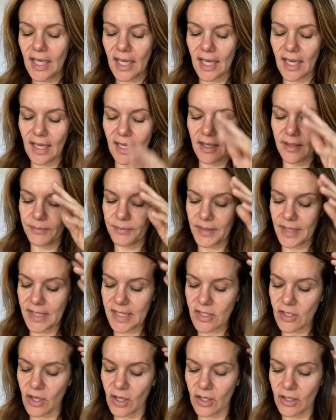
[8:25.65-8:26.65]
Um, it's
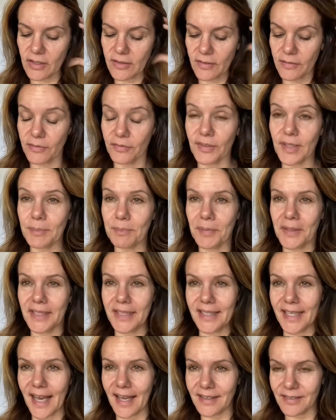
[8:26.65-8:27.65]
called Fit Bunny
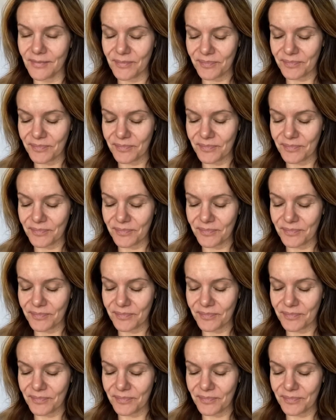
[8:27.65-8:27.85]
Cat.